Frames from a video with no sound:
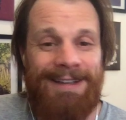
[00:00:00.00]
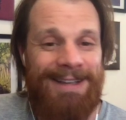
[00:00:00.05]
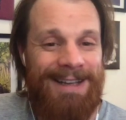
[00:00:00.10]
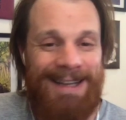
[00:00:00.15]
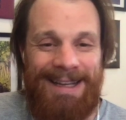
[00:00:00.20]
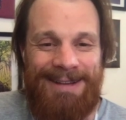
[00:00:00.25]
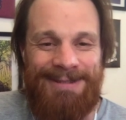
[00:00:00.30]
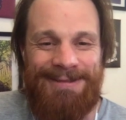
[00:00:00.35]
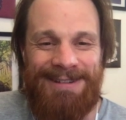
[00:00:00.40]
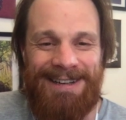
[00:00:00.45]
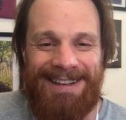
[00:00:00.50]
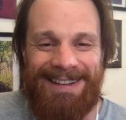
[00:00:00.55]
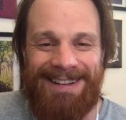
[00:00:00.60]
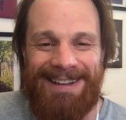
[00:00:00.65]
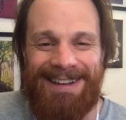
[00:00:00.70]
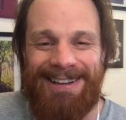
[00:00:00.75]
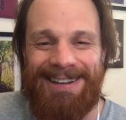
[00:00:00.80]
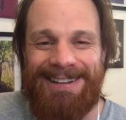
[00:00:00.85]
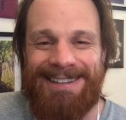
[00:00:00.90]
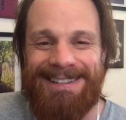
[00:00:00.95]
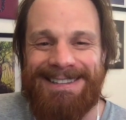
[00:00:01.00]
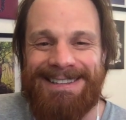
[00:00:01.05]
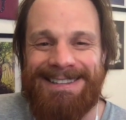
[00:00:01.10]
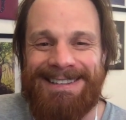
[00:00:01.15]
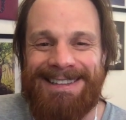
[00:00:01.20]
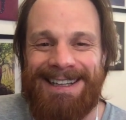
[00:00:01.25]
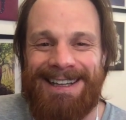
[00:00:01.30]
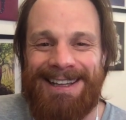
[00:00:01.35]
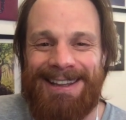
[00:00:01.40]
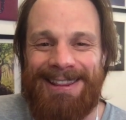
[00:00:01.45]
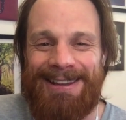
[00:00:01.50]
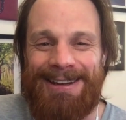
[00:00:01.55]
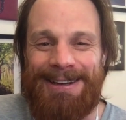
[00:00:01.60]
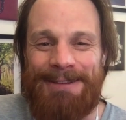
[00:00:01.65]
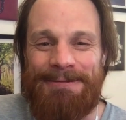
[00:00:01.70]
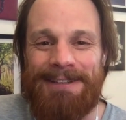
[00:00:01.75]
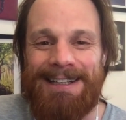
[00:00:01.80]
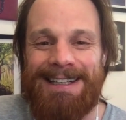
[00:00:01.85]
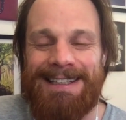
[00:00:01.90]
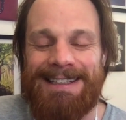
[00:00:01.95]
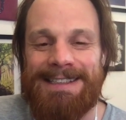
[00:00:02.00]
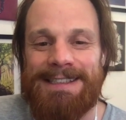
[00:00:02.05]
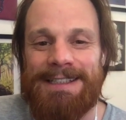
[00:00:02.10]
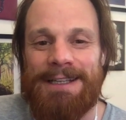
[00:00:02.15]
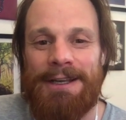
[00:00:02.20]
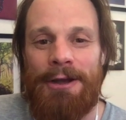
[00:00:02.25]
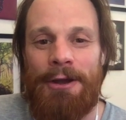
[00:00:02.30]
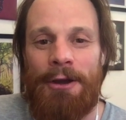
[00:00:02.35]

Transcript: even in the last 30 minutes.